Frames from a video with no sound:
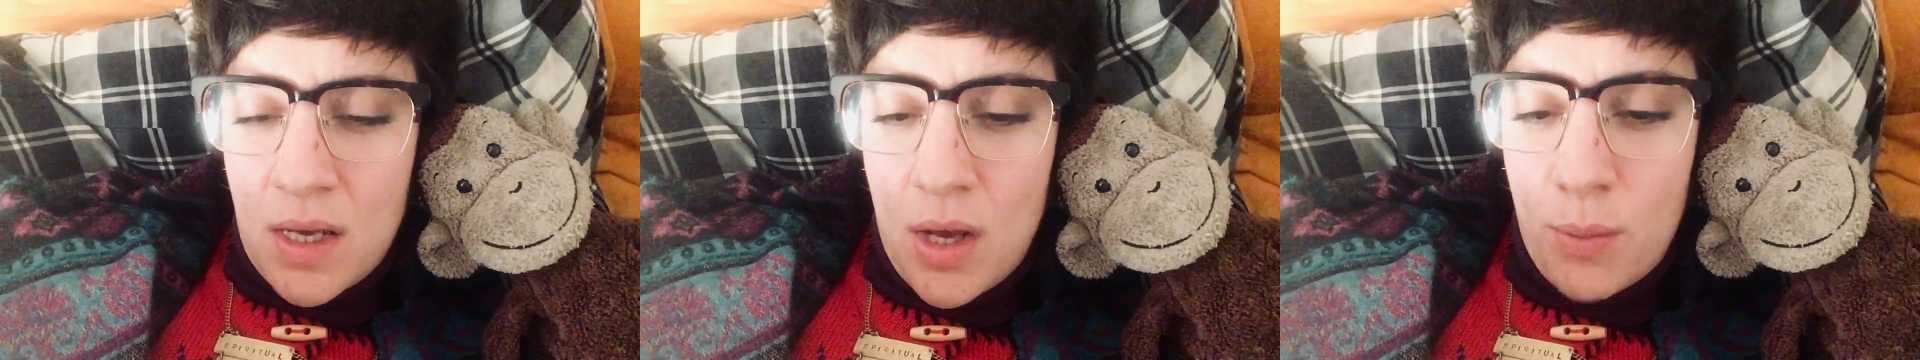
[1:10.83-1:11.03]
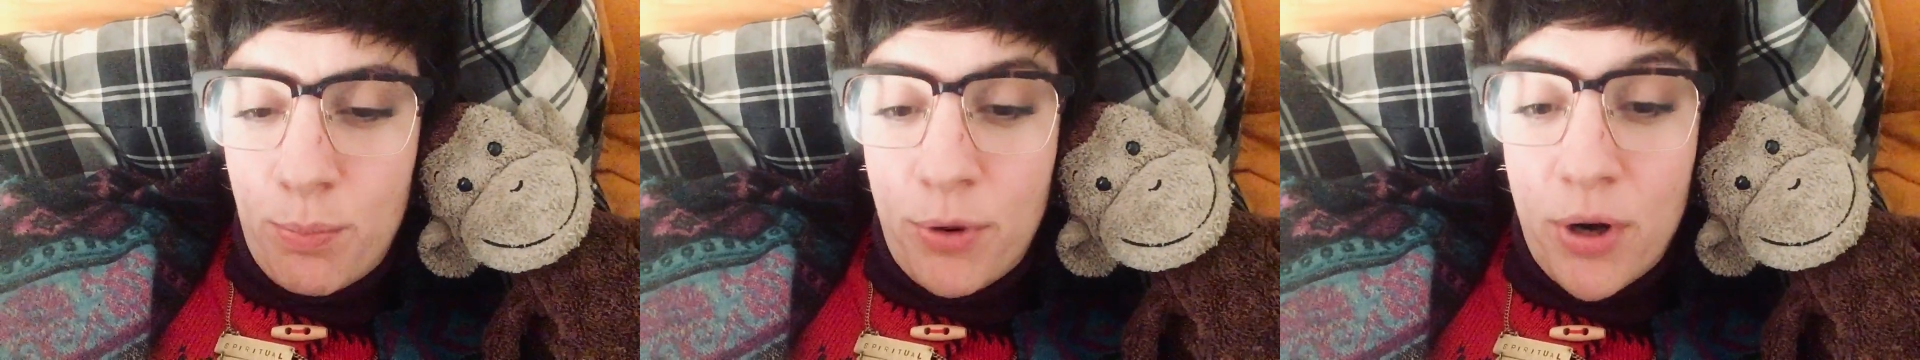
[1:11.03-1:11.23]

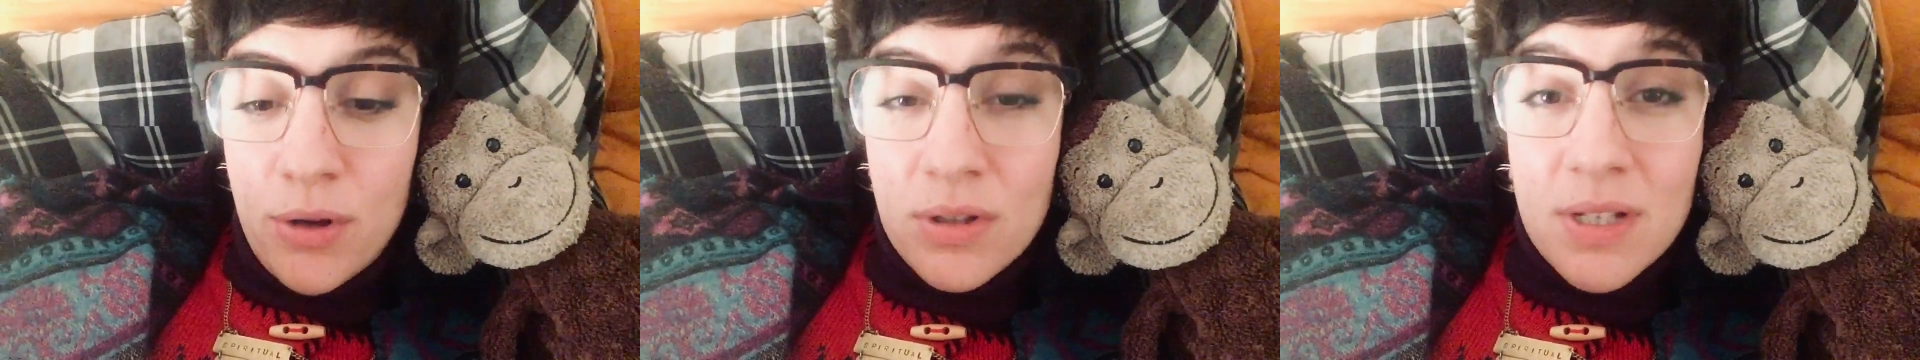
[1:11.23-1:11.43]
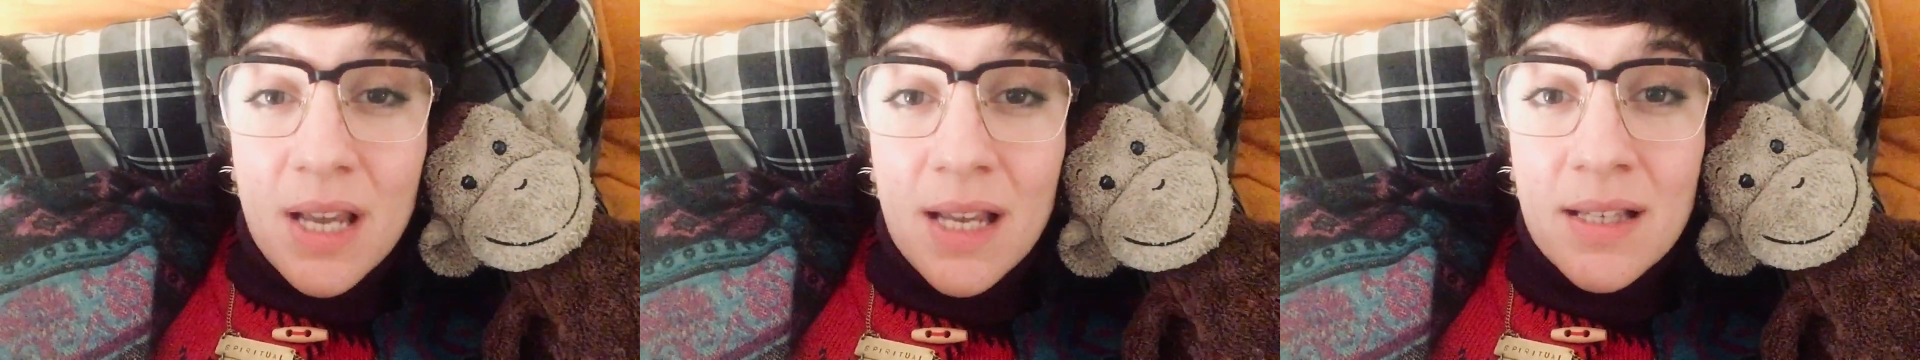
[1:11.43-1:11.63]
a
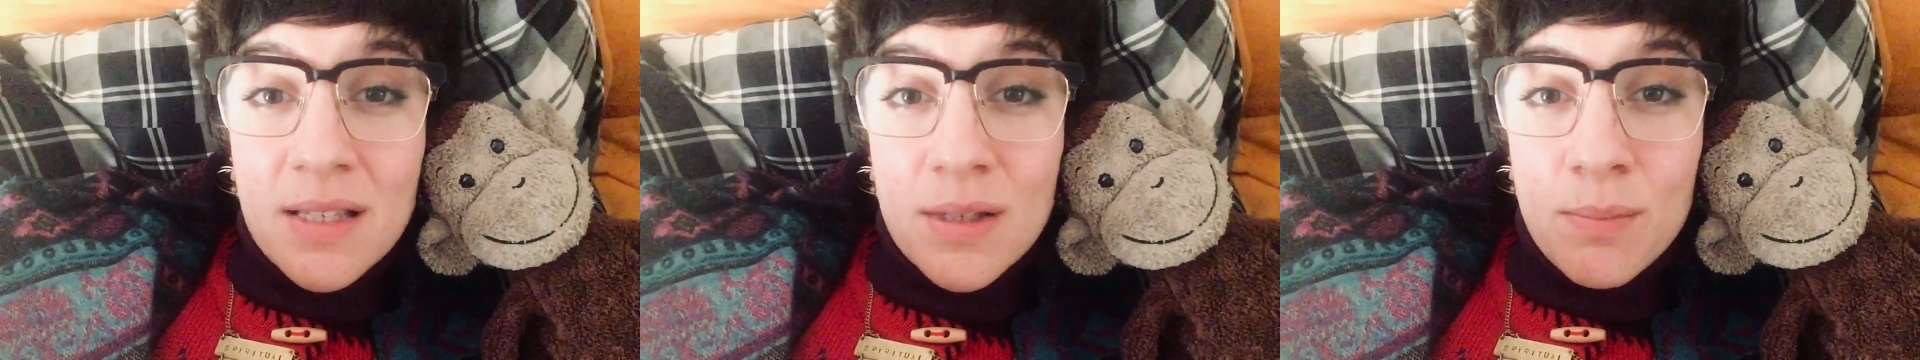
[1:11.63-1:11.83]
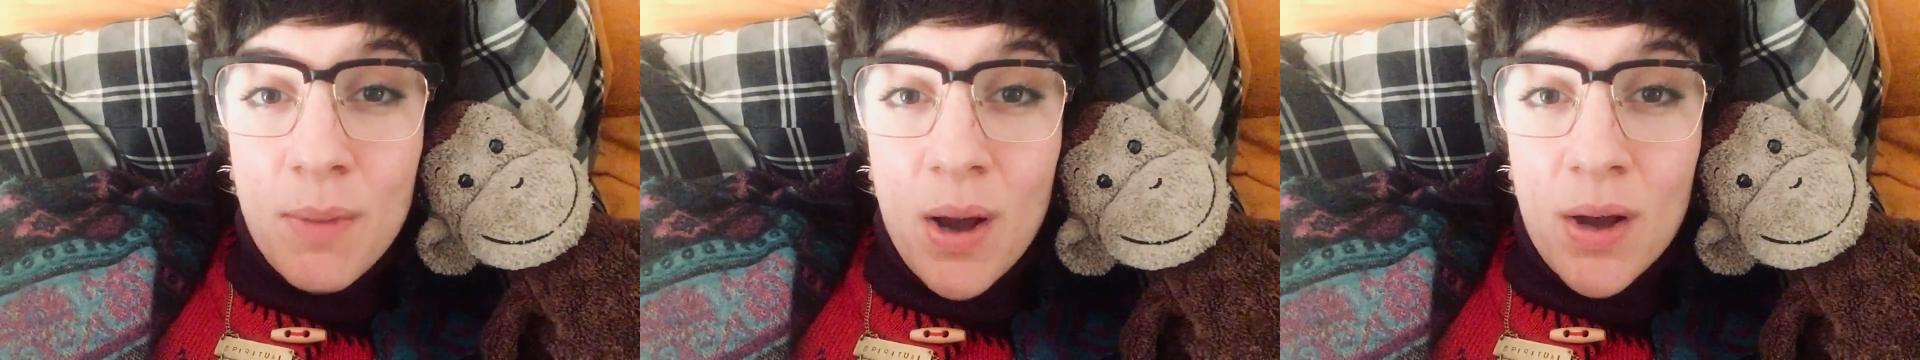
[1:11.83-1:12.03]

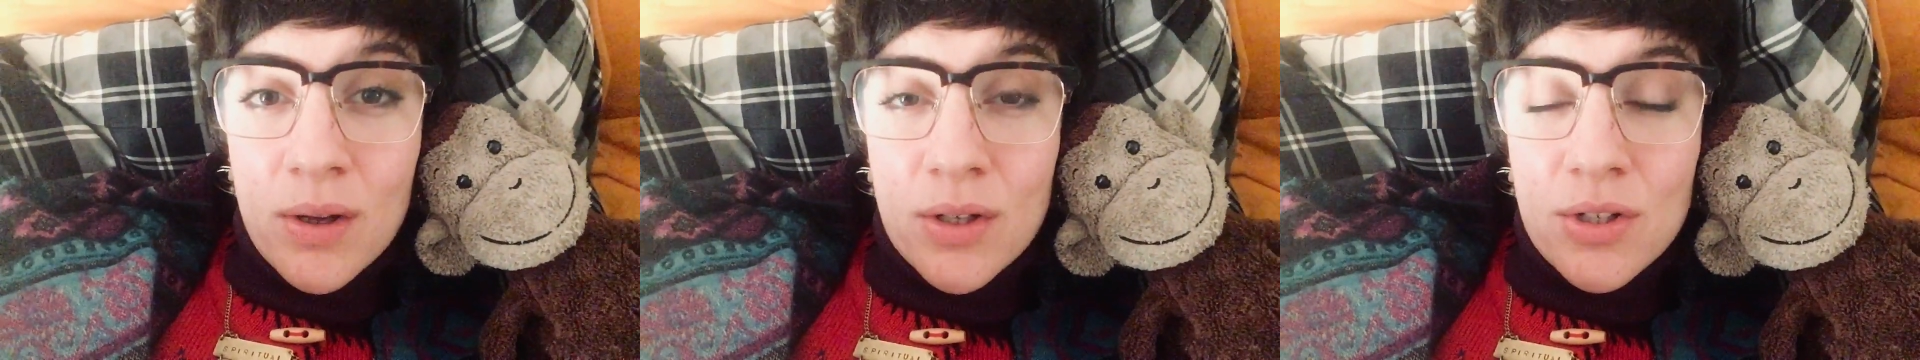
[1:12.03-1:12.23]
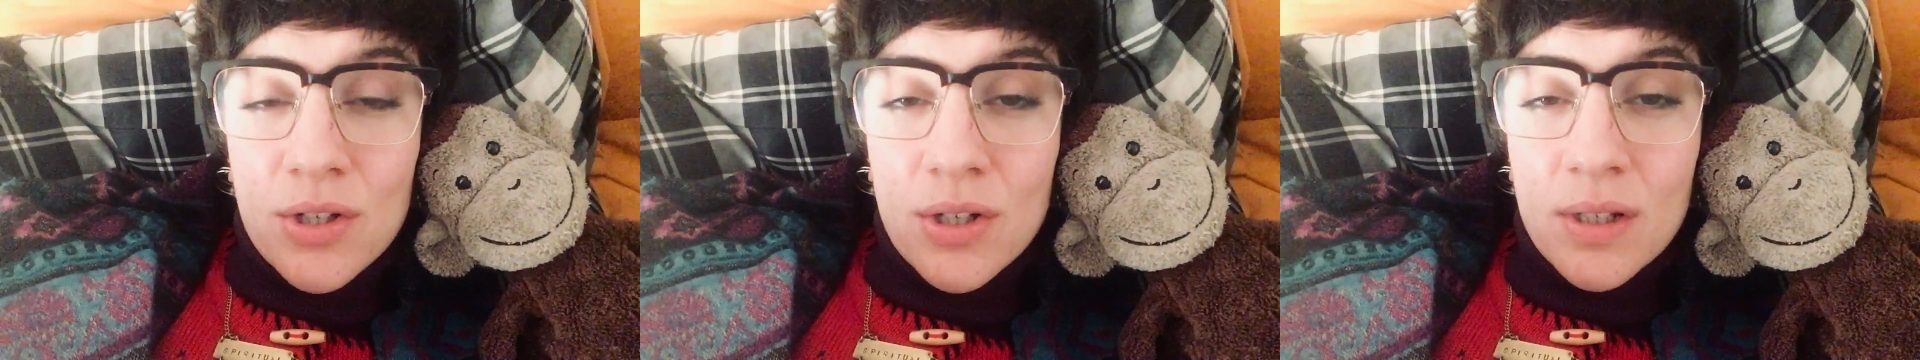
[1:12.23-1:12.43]
protest
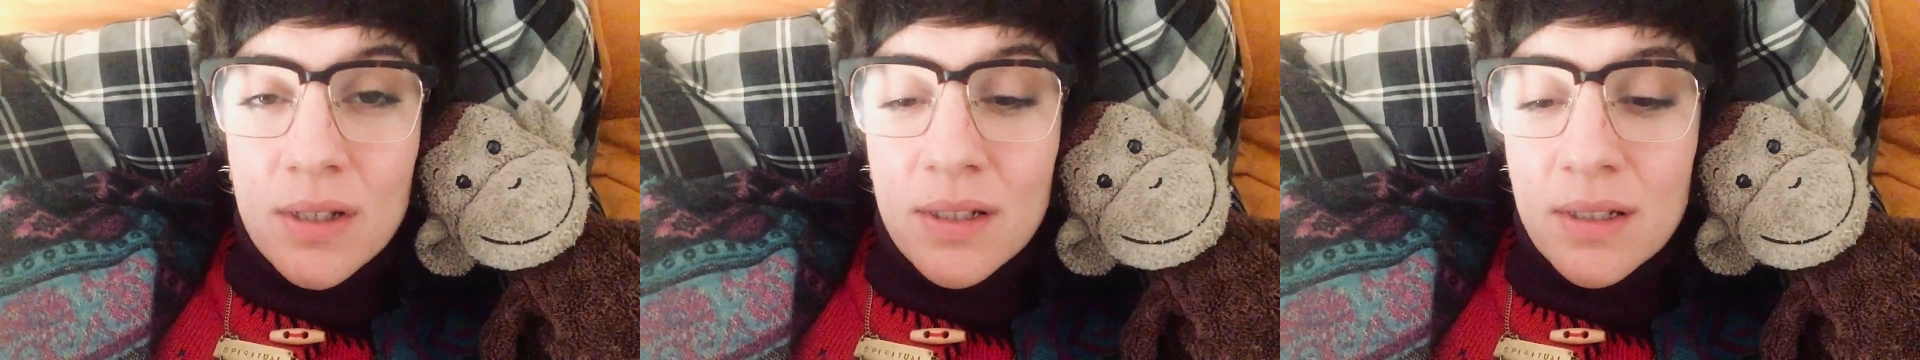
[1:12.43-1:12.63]
march